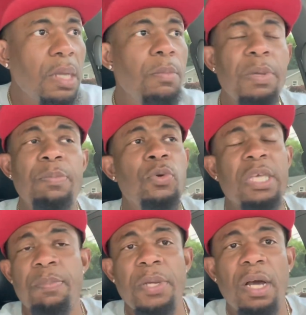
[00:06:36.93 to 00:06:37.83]
People
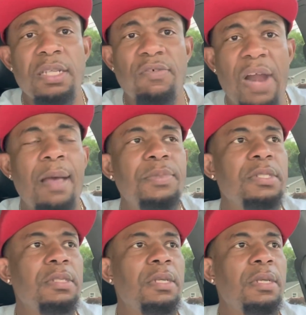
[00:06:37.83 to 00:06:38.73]
keep it under
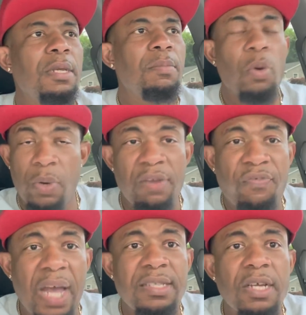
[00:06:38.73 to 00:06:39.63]
wraps. But when the
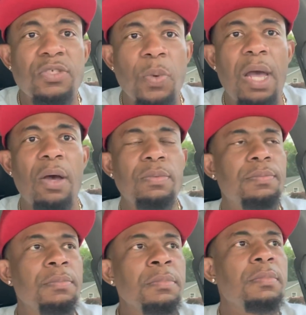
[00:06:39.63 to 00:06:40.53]
fight does well,
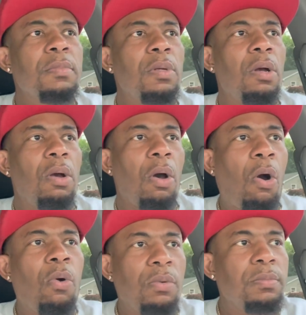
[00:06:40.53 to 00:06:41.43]

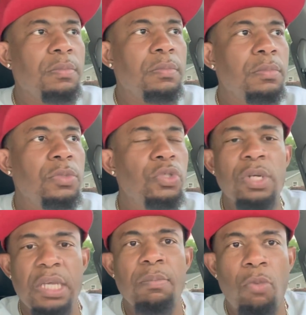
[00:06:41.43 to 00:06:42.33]
oh, you're
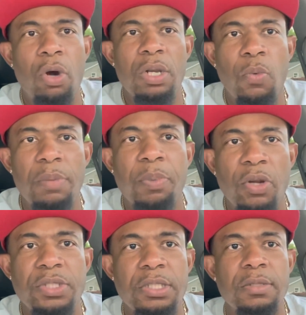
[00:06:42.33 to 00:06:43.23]
going to get more than one
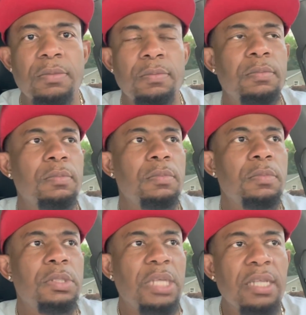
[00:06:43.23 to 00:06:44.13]
person
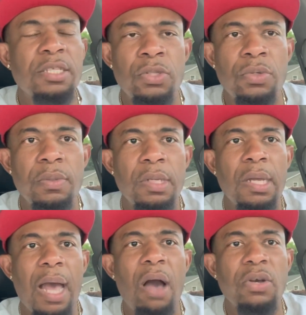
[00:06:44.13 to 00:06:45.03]
telling you
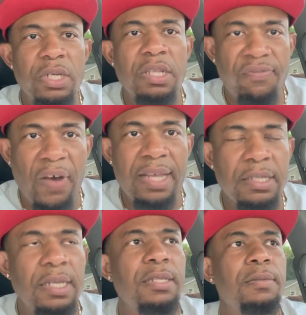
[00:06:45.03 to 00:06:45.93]
how good the fight
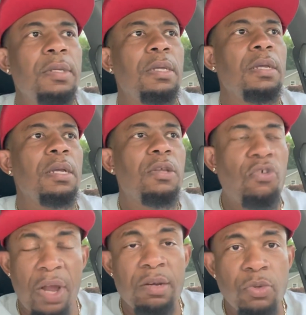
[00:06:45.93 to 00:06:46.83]
did.
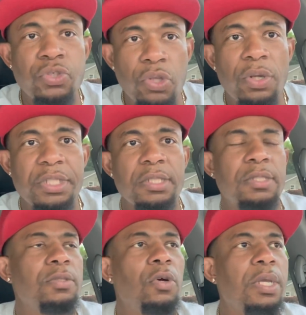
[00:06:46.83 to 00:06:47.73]
Credible
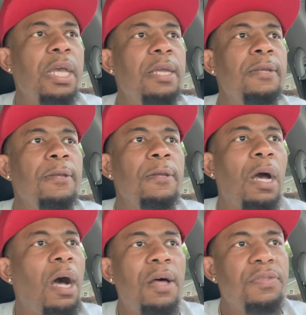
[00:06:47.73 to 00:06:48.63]
sources, okay?
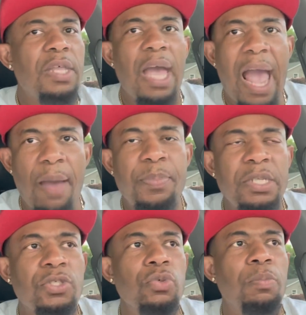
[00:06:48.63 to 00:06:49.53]
They're happy
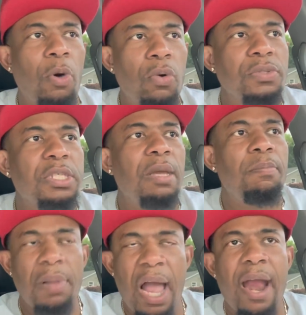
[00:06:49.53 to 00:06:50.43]
to boast and
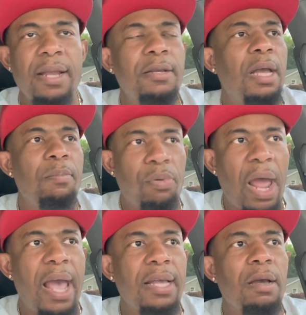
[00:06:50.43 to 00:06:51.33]
brag
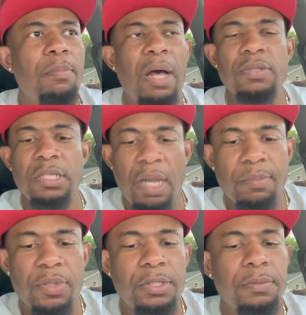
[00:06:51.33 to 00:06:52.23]
about the
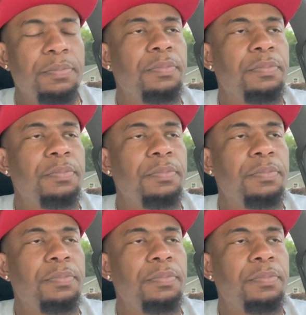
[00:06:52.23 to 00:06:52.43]
numbers.